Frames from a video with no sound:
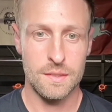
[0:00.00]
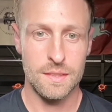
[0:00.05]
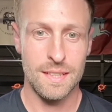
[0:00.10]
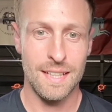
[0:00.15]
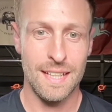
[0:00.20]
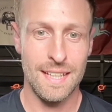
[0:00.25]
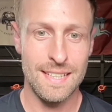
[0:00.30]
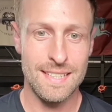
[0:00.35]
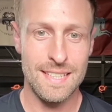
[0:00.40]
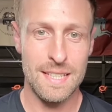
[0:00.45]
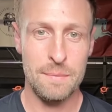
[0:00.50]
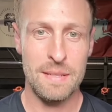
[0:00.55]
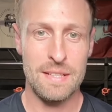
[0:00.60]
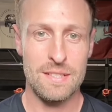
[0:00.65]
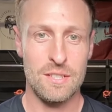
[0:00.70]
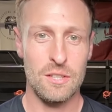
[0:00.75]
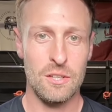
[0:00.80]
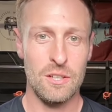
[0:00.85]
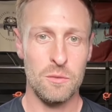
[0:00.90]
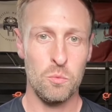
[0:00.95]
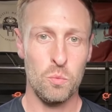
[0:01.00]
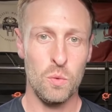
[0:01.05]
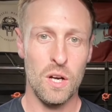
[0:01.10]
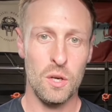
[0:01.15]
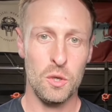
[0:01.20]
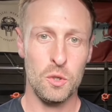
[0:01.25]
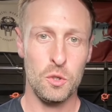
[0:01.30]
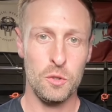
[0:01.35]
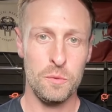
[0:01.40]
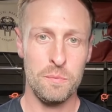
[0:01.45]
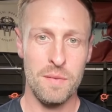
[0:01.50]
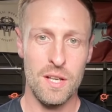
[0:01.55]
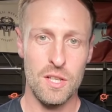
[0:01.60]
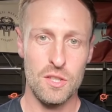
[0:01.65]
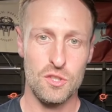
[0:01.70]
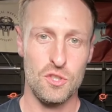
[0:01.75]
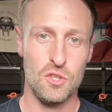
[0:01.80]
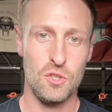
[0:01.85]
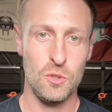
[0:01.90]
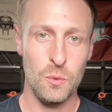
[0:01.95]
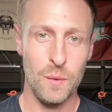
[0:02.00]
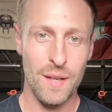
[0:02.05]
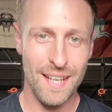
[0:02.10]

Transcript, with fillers: Hey team, how's it going? Welcome to